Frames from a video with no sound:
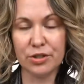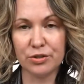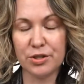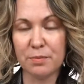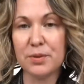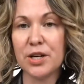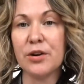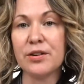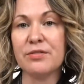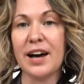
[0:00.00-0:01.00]
to
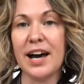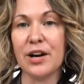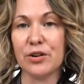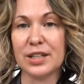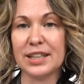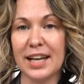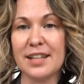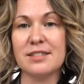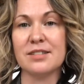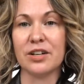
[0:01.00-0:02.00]
purify or
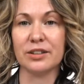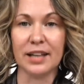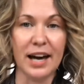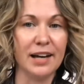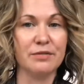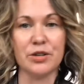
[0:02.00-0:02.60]
cleanse our lives, our